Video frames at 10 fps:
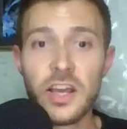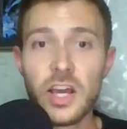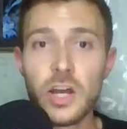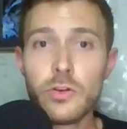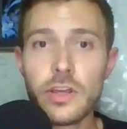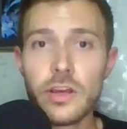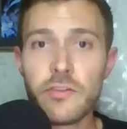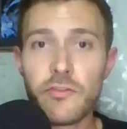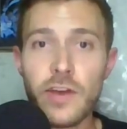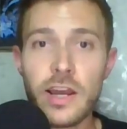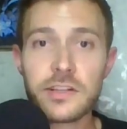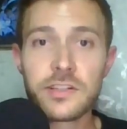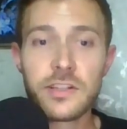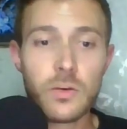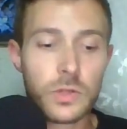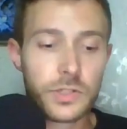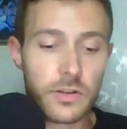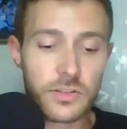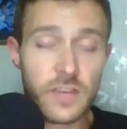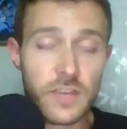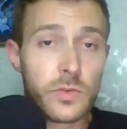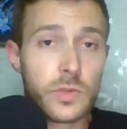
Another fact that will not save you